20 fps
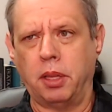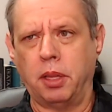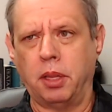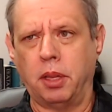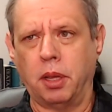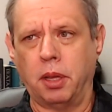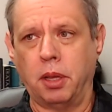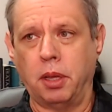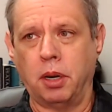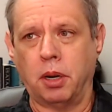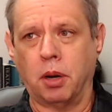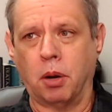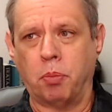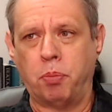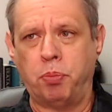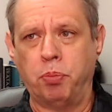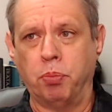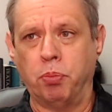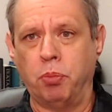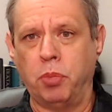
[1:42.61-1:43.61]
You know,
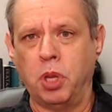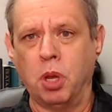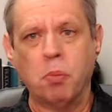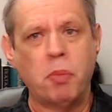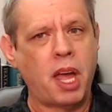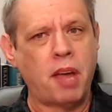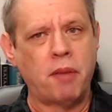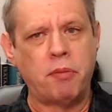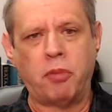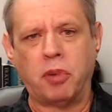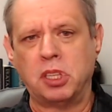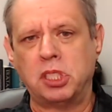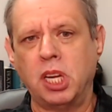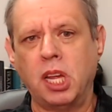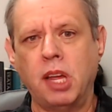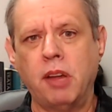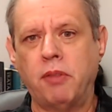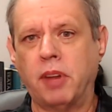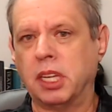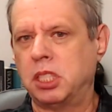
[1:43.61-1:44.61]
you may have
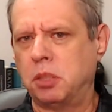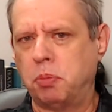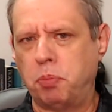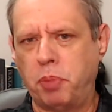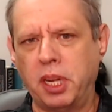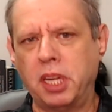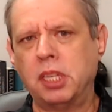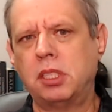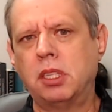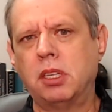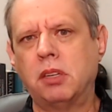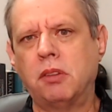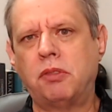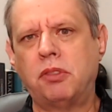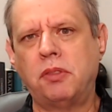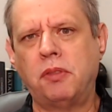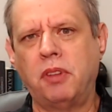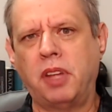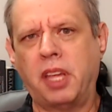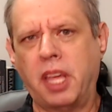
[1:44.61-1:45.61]
received expensive
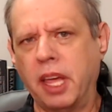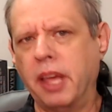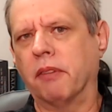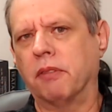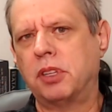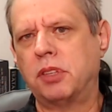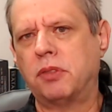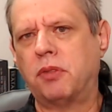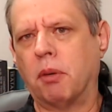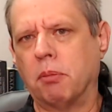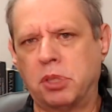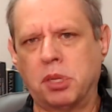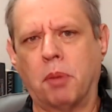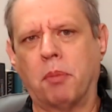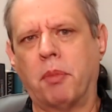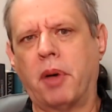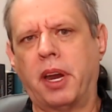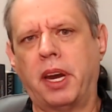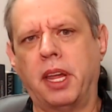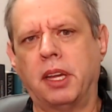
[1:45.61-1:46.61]
gifts from
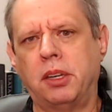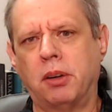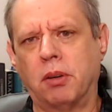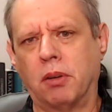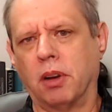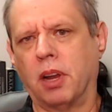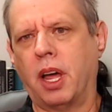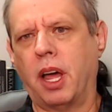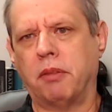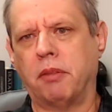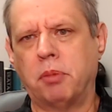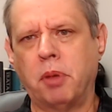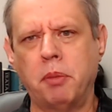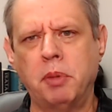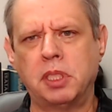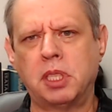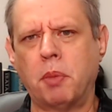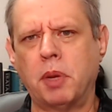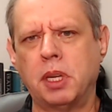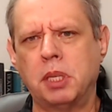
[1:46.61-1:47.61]
somebody in your life. Maybe
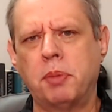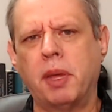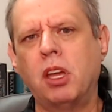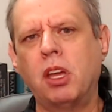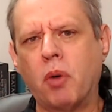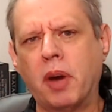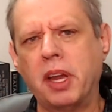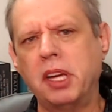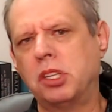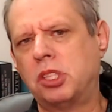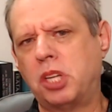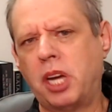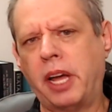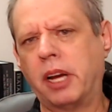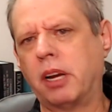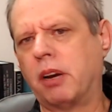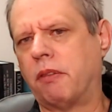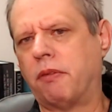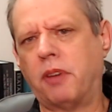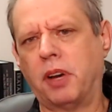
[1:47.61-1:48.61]
somebody's made great
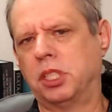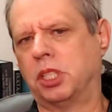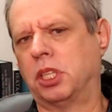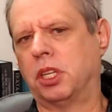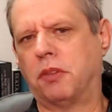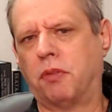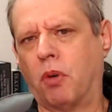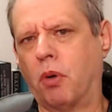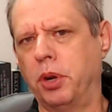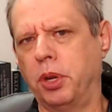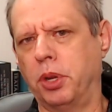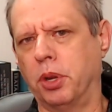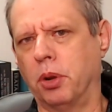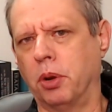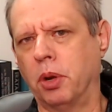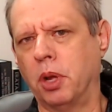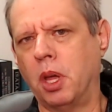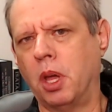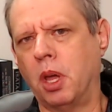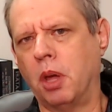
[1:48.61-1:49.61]
sacrifices for you,
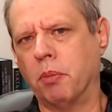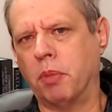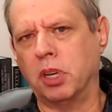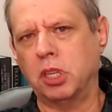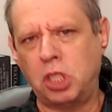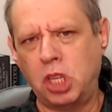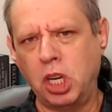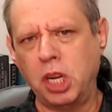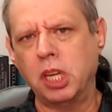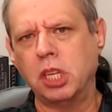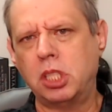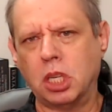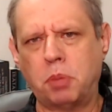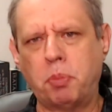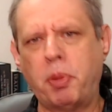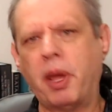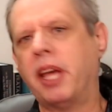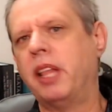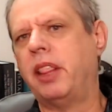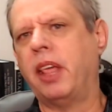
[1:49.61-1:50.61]
but Jesus
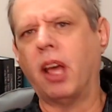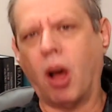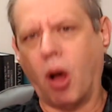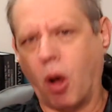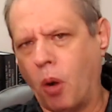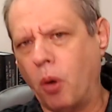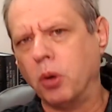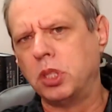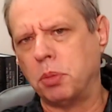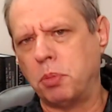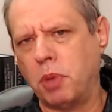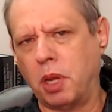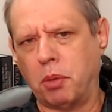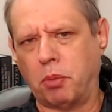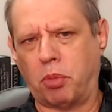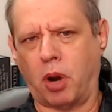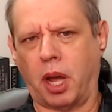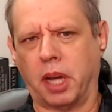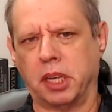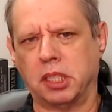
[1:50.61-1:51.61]
paid the ultimate
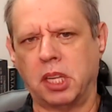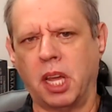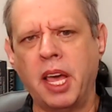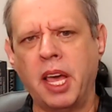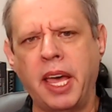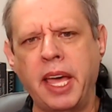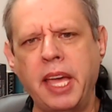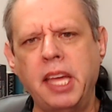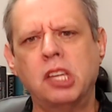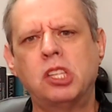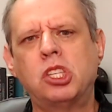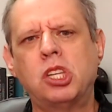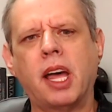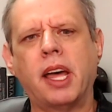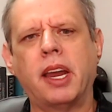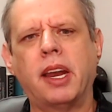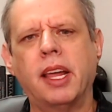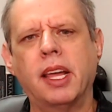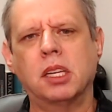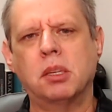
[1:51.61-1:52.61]
price. He
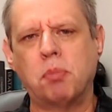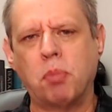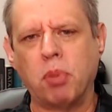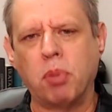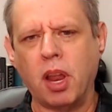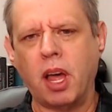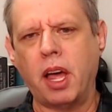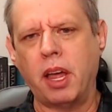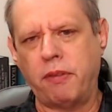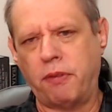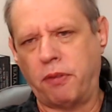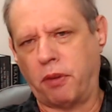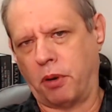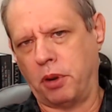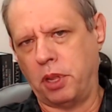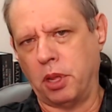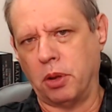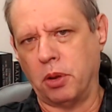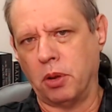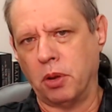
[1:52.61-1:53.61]
shed His blood for
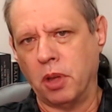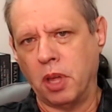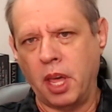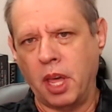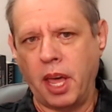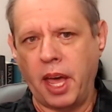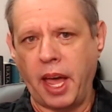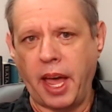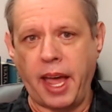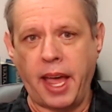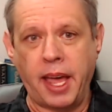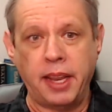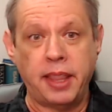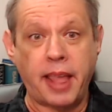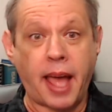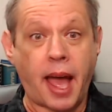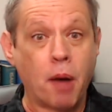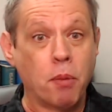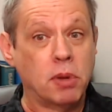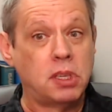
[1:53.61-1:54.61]
you, and
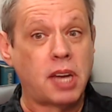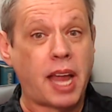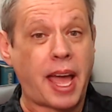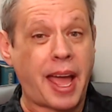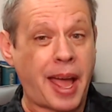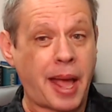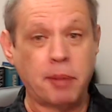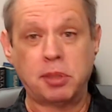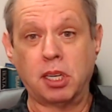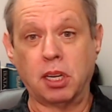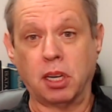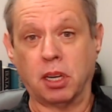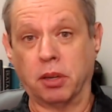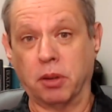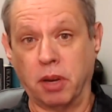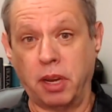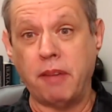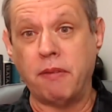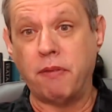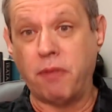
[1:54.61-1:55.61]
that was
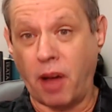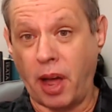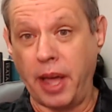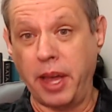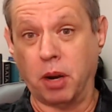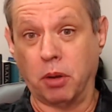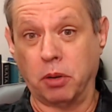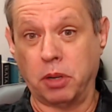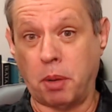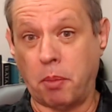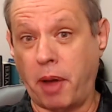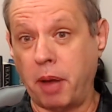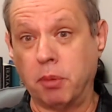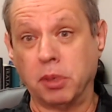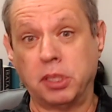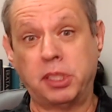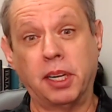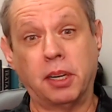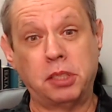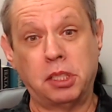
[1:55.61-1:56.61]
absolutely vital. The Bible
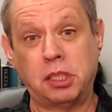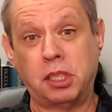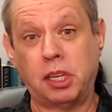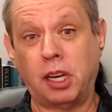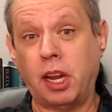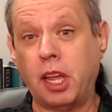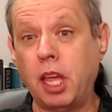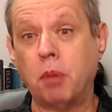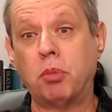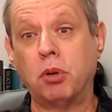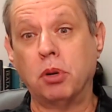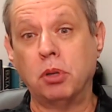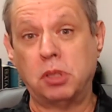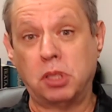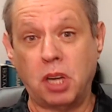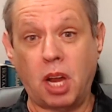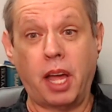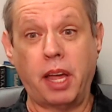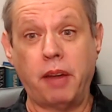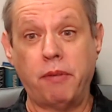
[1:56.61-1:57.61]
tells us in Hebrews
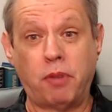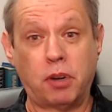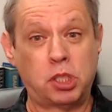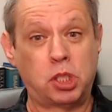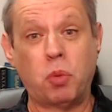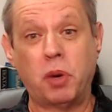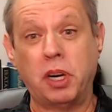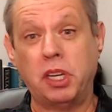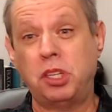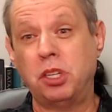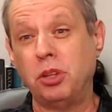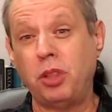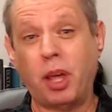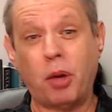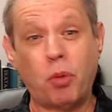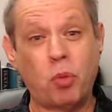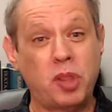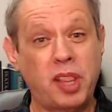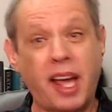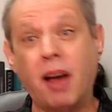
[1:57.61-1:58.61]
9, verse 22,
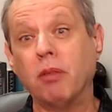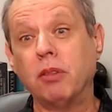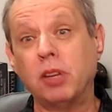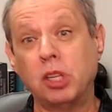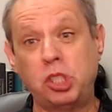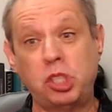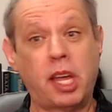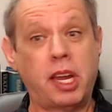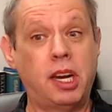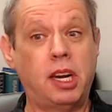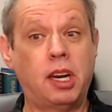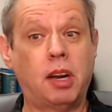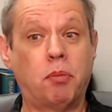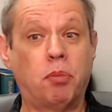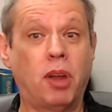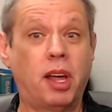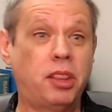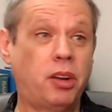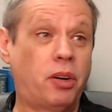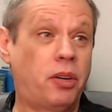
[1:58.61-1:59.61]
that without the shedding of
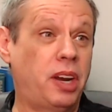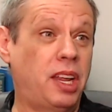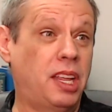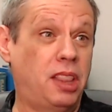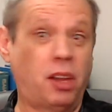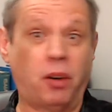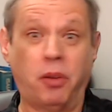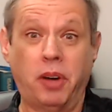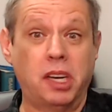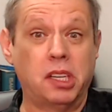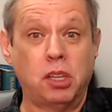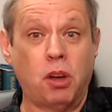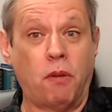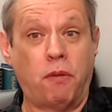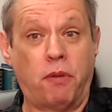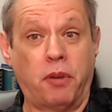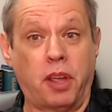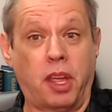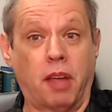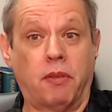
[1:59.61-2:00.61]
blood, there is no
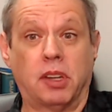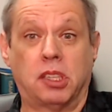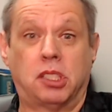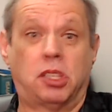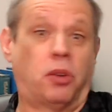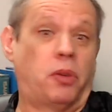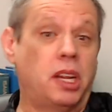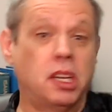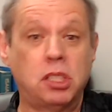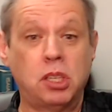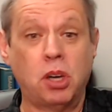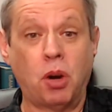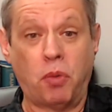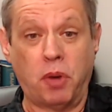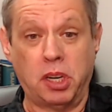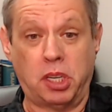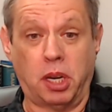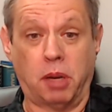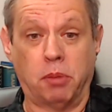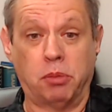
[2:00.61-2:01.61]
forgiveness, there is no
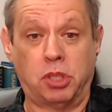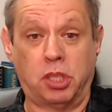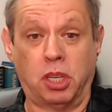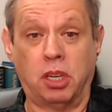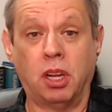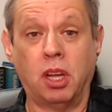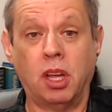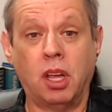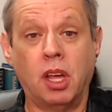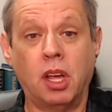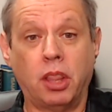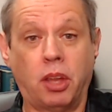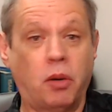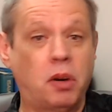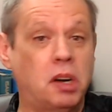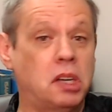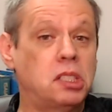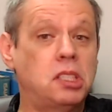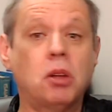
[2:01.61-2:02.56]
redemption, there is no